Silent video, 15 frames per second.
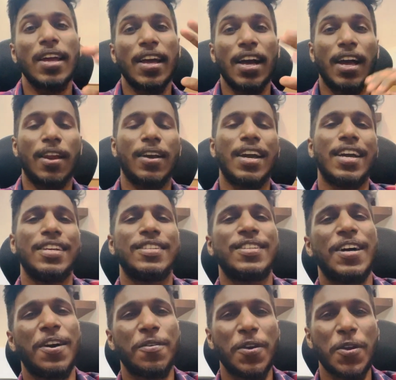Hello guys,
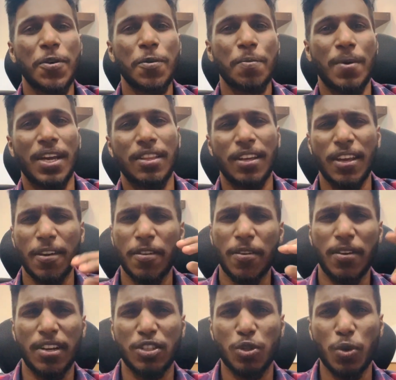how are you? I think
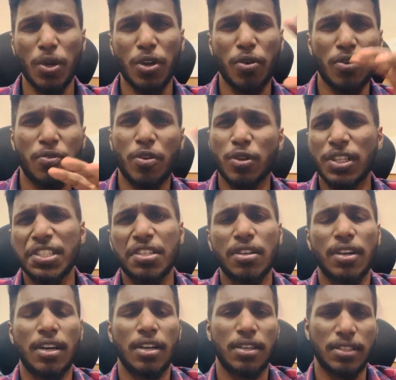everyone is doing good for this
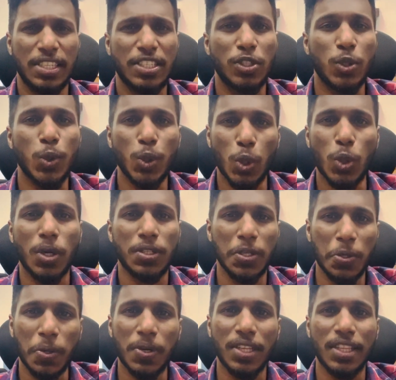June
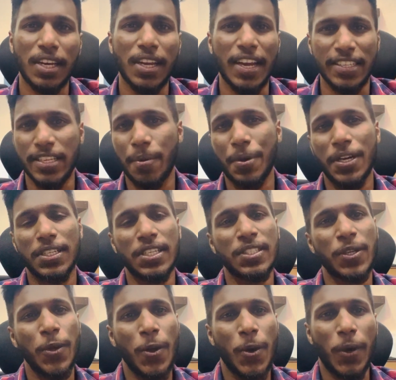2023 examinations.
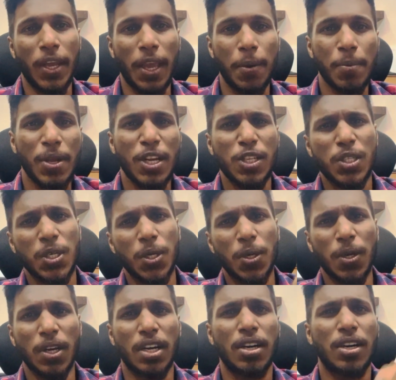Okay, so
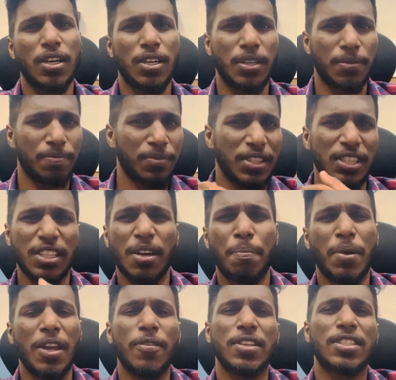the
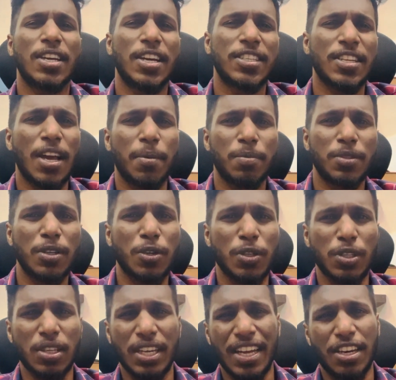previous days I'm
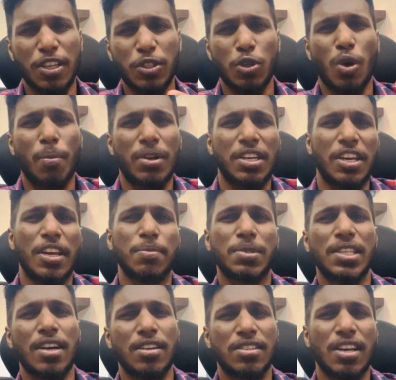getting so much DMs
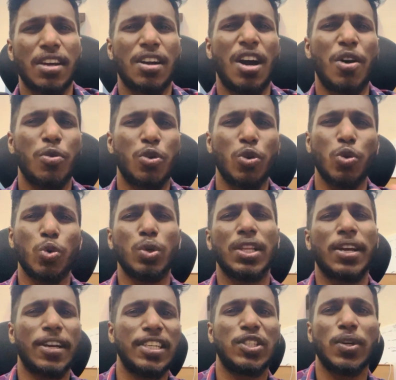that are how to do the
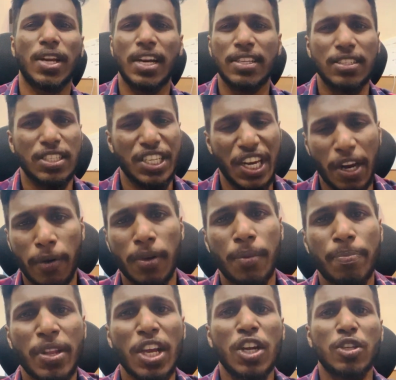ratio analysis and all.
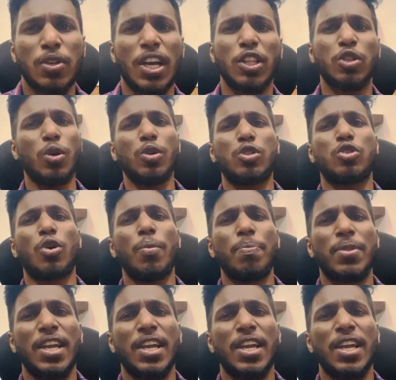So I thought so.